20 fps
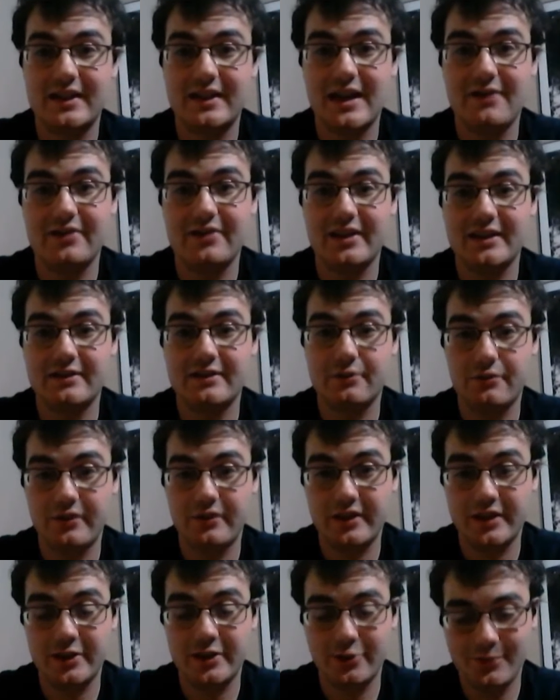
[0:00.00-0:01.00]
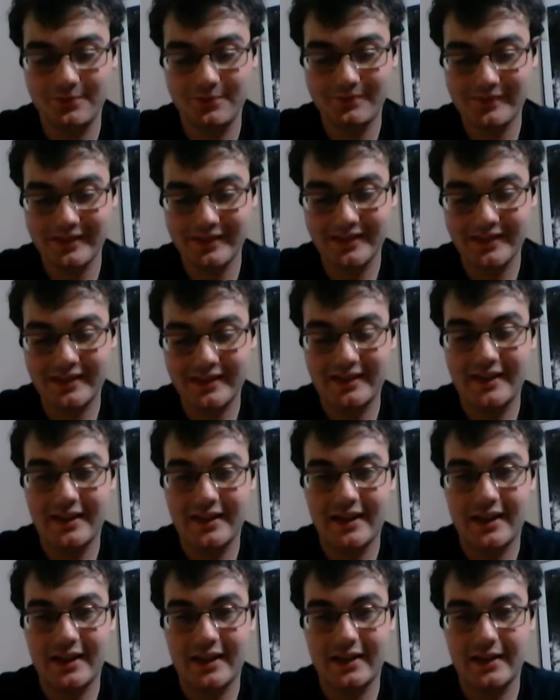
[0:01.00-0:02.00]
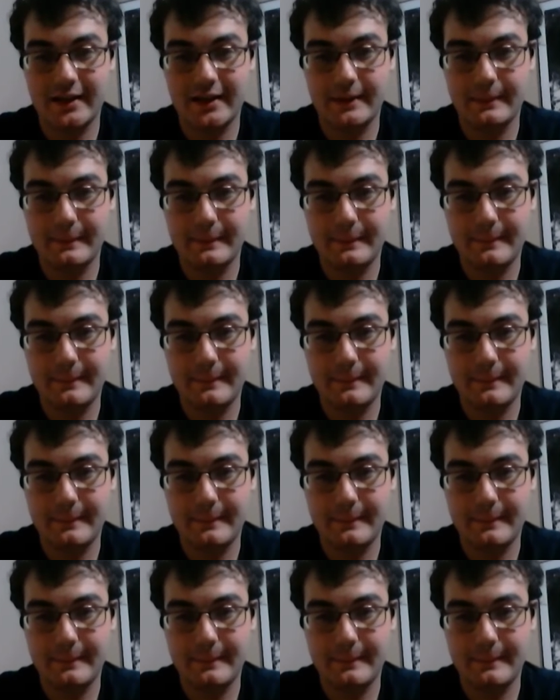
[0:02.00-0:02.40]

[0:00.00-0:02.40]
at the end of the video. Um,